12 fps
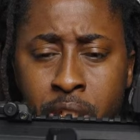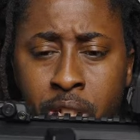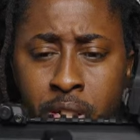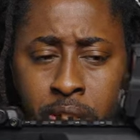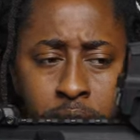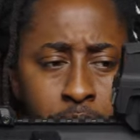
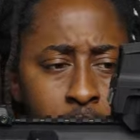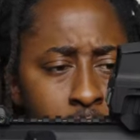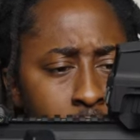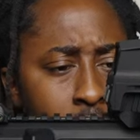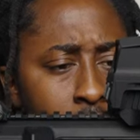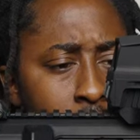good, so
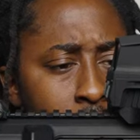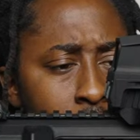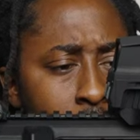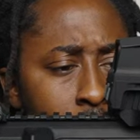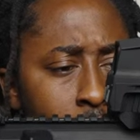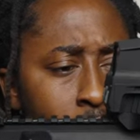
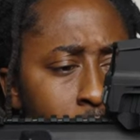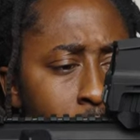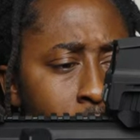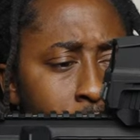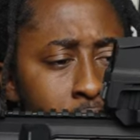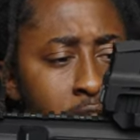you know,
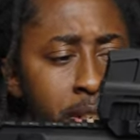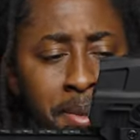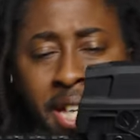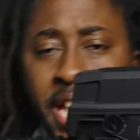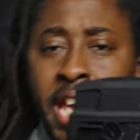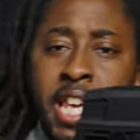won't jam
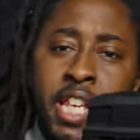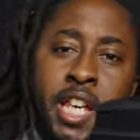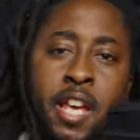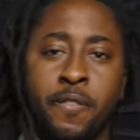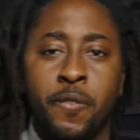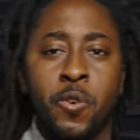like an
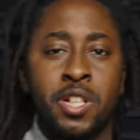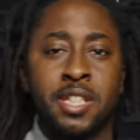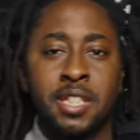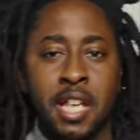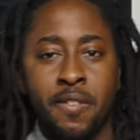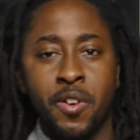
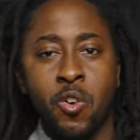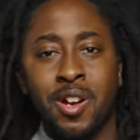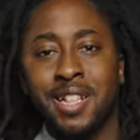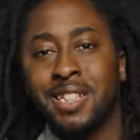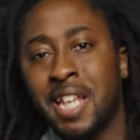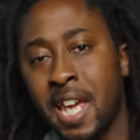AK-47 or
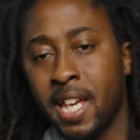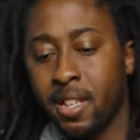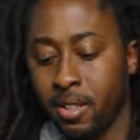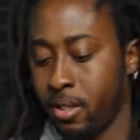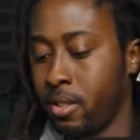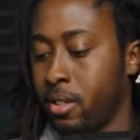a
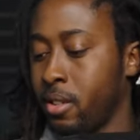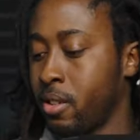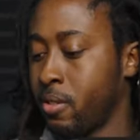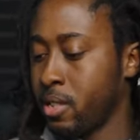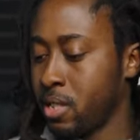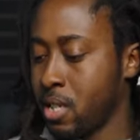Tech. You
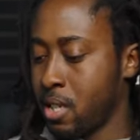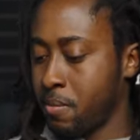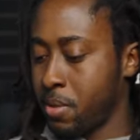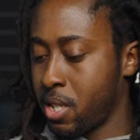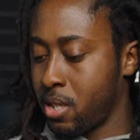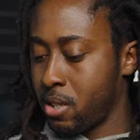know what I'm saying?
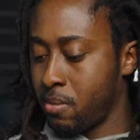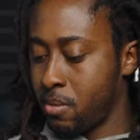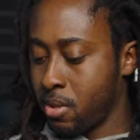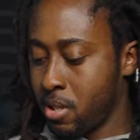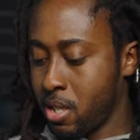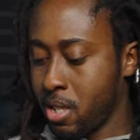But uh,
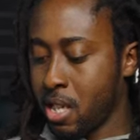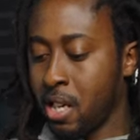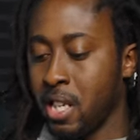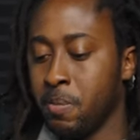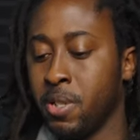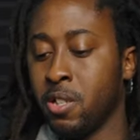
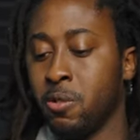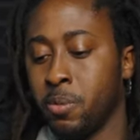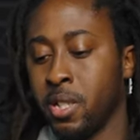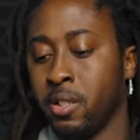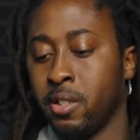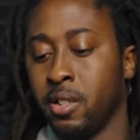y'all let me know,
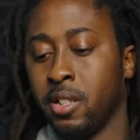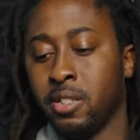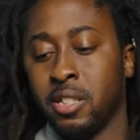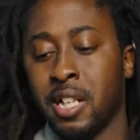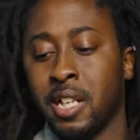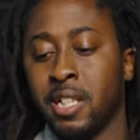man.
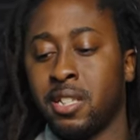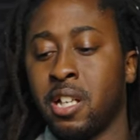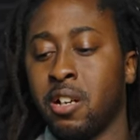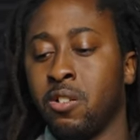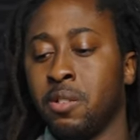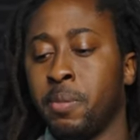You got that
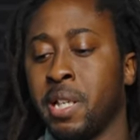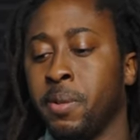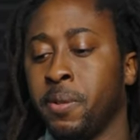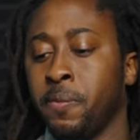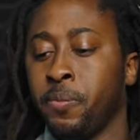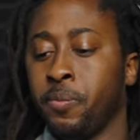stock on the baby.